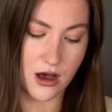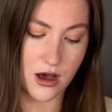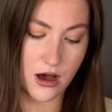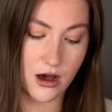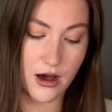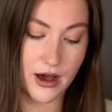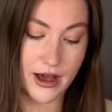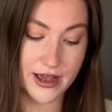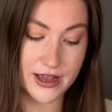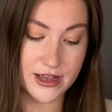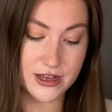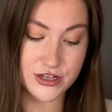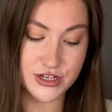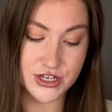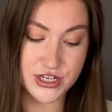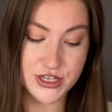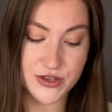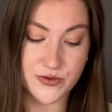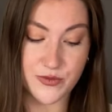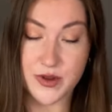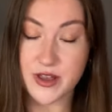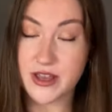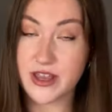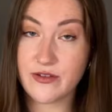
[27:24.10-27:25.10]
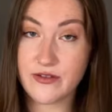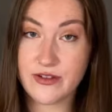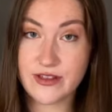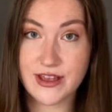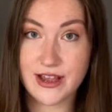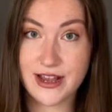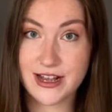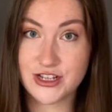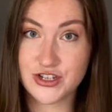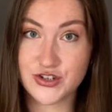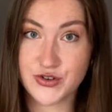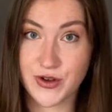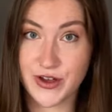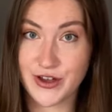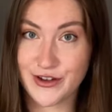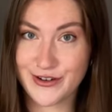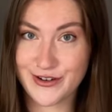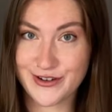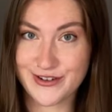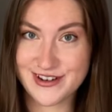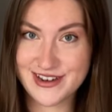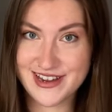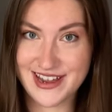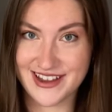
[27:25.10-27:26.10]
I just really, really enjoy her
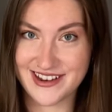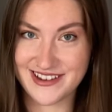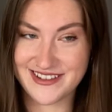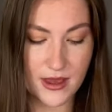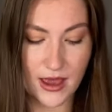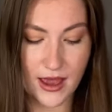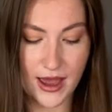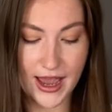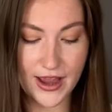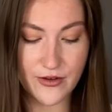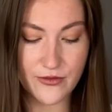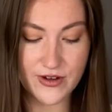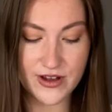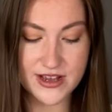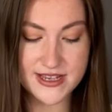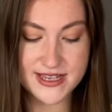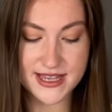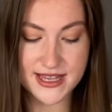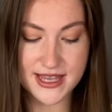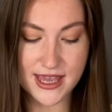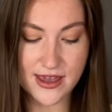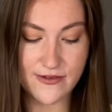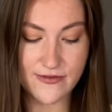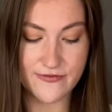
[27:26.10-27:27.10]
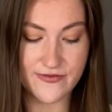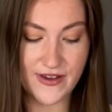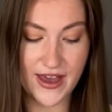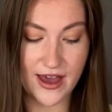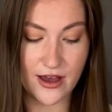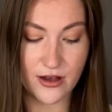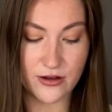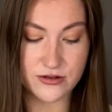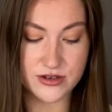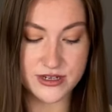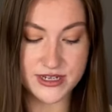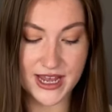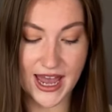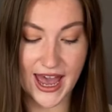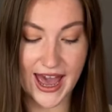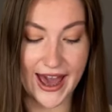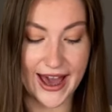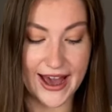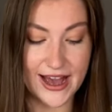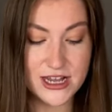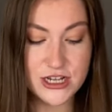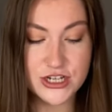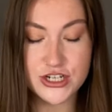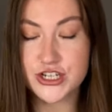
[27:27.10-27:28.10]
content. I recently found
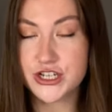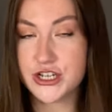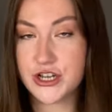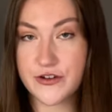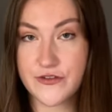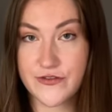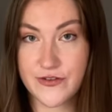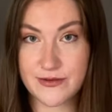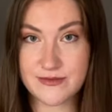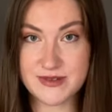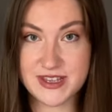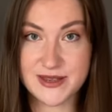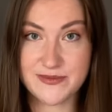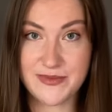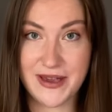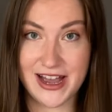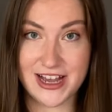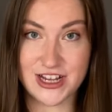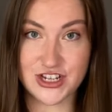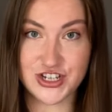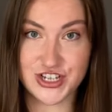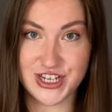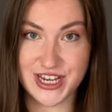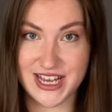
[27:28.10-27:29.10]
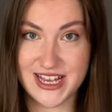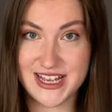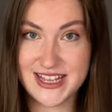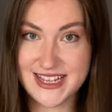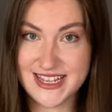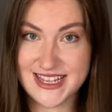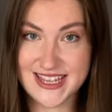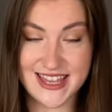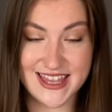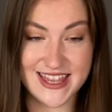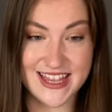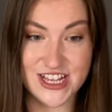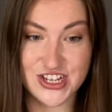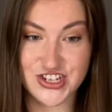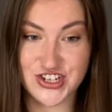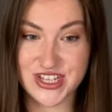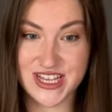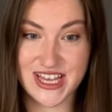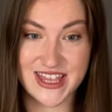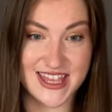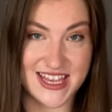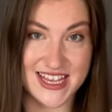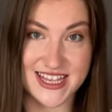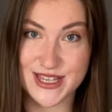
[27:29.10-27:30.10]
Ash from Smash Knits,
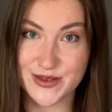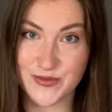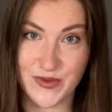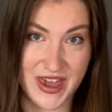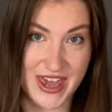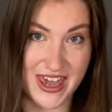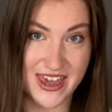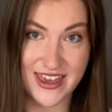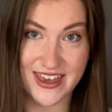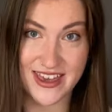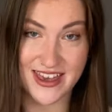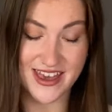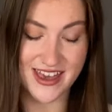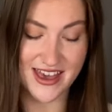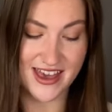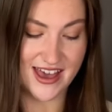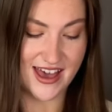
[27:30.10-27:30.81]
literally this week.